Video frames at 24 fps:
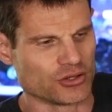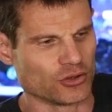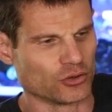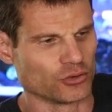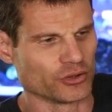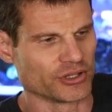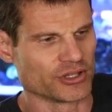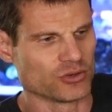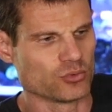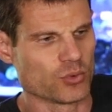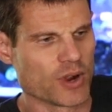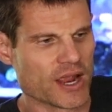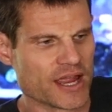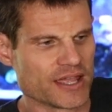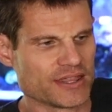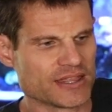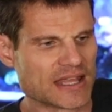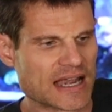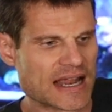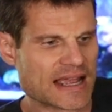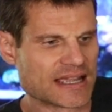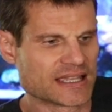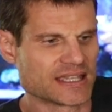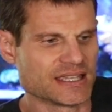The only way
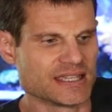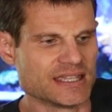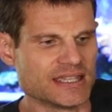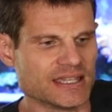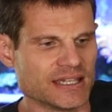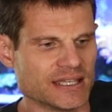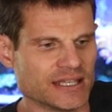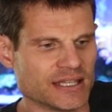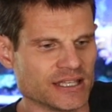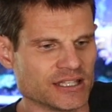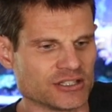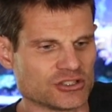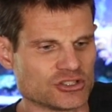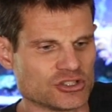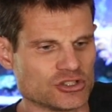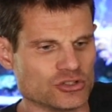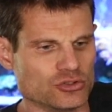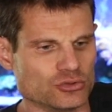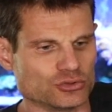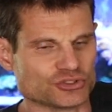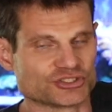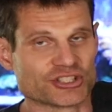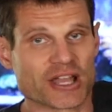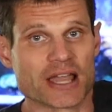that I could get it
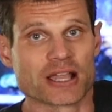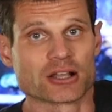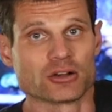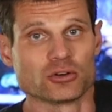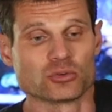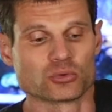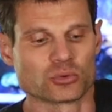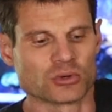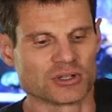to cycle